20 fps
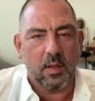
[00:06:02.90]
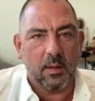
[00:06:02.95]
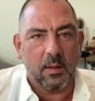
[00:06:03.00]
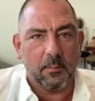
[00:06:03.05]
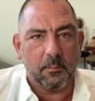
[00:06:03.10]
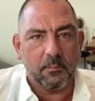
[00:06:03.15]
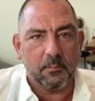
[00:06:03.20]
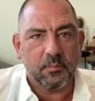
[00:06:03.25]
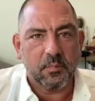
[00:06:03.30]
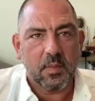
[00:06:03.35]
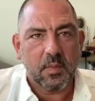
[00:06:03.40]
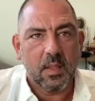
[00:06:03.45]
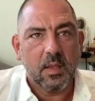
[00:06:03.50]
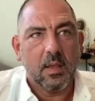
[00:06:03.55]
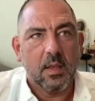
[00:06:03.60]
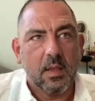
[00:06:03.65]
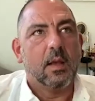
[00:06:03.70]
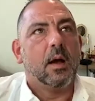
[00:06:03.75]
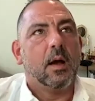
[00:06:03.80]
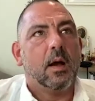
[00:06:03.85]

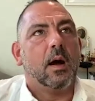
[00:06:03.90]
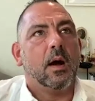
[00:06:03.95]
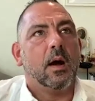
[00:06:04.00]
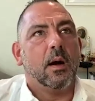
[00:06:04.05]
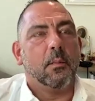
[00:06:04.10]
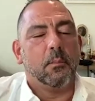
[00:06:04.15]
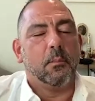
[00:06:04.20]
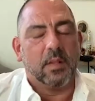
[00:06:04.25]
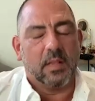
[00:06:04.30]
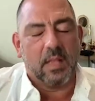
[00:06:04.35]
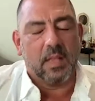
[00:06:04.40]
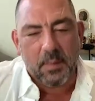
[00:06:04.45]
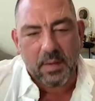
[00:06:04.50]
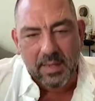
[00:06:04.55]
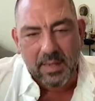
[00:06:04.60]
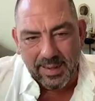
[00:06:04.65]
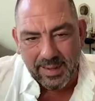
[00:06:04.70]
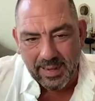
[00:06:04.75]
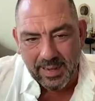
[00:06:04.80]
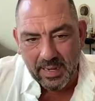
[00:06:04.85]
malama
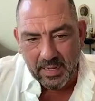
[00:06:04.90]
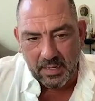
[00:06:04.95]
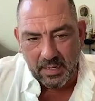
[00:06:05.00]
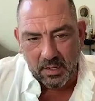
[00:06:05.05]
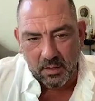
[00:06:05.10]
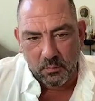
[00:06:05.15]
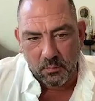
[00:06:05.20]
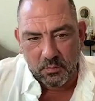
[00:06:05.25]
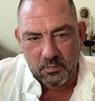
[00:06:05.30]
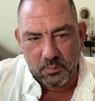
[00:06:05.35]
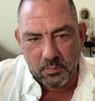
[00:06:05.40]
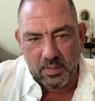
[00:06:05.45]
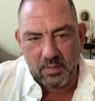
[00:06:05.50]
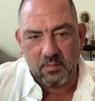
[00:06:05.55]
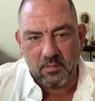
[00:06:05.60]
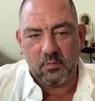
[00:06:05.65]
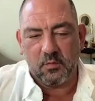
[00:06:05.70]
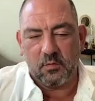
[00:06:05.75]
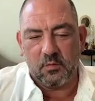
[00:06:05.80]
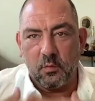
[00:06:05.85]
ka'aina, which
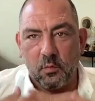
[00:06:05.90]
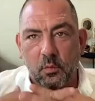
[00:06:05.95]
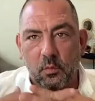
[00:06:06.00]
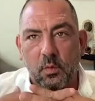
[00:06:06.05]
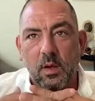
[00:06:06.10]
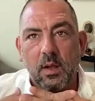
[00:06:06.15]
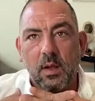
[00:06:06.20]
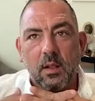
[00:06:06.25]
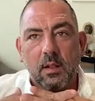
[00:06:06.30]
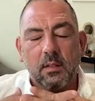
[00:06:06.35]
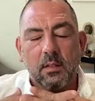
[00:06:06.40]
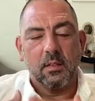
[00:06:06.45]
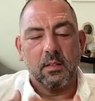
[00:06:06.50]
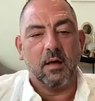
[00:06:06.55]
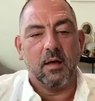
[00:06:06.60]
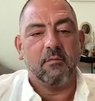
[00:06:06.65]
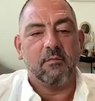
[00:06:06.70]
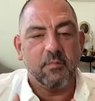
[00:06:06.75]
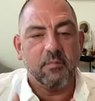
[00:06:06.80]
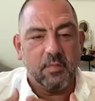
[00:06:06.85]
means to
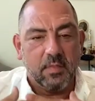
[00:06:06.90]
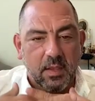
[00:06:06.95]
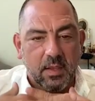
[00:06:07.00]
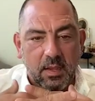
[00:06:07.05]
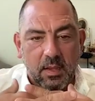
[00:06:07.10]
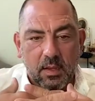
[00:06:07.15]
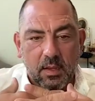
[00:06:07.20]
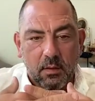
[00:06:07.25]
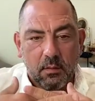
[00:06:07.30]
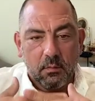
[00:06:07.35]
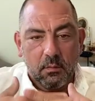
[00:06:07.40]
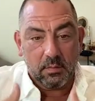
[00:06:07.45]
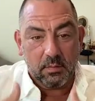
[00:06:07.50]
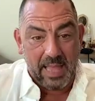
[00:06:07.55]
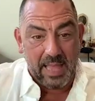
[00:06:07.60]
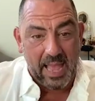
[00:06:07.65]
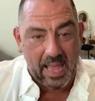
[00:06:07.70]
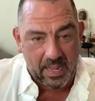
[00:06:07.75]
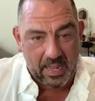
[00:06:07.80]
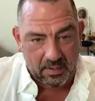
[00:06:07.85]
love the
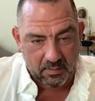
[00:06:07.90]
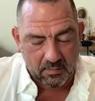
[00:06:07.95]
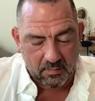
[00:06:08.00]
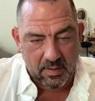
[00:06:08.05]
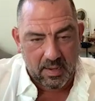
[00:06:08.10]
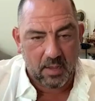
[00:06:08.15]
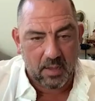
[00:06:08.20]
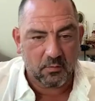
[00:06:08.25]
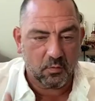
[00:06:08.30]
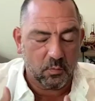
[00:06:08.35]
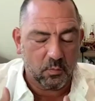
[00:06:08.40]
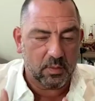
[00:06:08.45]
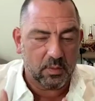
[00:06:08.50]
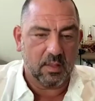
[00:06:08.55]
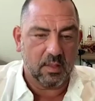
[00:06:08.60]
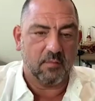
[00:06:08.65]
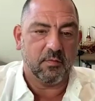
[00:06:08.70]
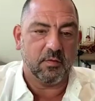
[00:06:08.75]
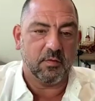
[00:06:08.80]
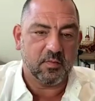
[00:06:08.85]
land as you would
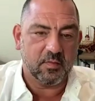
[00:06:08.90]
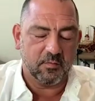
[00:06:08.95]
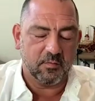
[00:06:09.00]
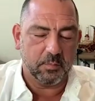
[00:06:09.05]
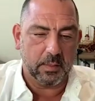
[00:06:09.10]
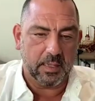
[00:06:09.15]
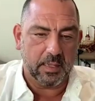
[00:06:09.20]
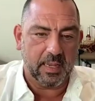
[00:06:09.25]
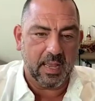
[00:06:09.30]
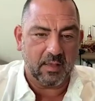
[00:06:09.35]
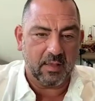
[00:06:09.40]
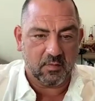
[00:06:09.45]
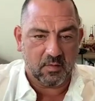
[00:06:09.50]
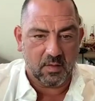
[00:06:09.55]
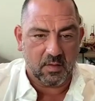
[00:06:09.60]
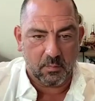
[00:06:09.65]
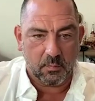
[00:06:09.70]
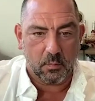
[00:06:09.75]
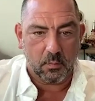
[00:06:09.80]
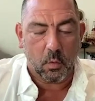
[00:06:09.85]
love a sibling
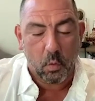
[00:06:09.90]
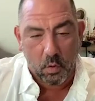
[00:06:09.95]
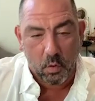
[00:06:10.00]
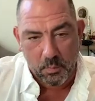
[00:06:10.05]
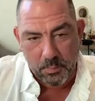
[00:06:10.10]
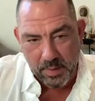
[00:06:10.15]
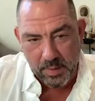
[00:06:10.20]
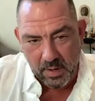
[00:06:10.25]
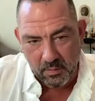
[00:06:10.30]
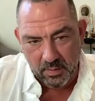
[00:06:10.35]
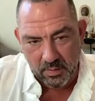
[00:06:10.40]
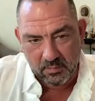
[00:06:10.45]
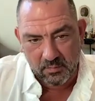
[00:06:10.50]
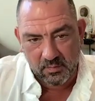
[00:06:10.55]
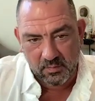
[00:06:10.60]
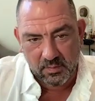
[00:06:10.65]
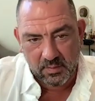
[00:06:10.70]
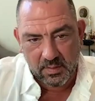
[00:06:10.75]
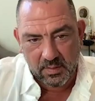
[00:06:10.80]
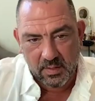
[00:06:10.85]
or a
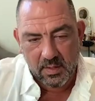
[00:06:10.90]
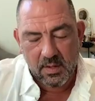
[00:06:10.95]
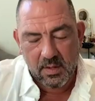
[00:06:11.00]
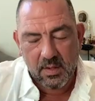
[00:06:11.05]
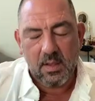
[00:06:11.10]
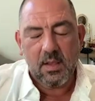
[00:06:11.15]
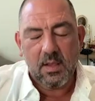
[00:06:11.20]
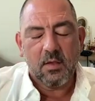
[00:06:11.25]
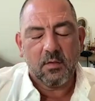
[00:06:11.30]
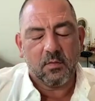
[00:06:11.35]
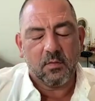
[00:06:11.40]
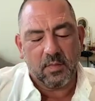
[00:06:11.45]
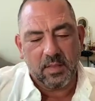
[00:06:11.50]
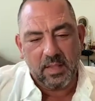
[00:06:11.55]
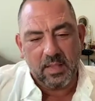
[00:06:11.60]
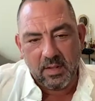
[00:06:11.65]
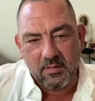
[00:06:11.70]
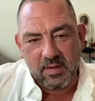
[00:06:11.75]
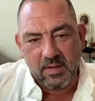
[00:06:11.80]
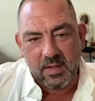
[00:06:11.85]
parent. So
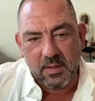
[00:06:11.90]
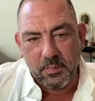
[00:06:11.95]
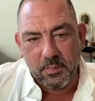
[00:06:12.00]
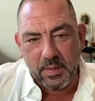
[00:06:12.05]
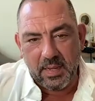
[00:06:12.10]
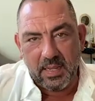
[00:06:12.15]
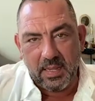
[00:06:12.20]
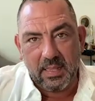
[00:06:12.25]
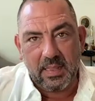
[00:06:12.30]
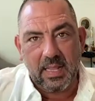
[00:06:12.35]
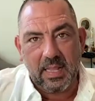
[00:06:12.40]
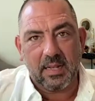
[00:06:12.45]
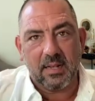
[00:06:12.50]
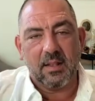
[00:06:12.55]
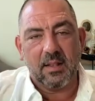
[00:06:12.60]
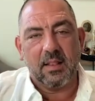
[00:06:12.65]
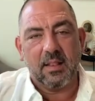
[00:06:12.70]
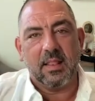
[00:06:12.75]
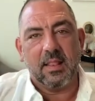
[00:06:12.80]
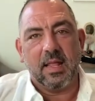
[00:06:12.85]
the idea being that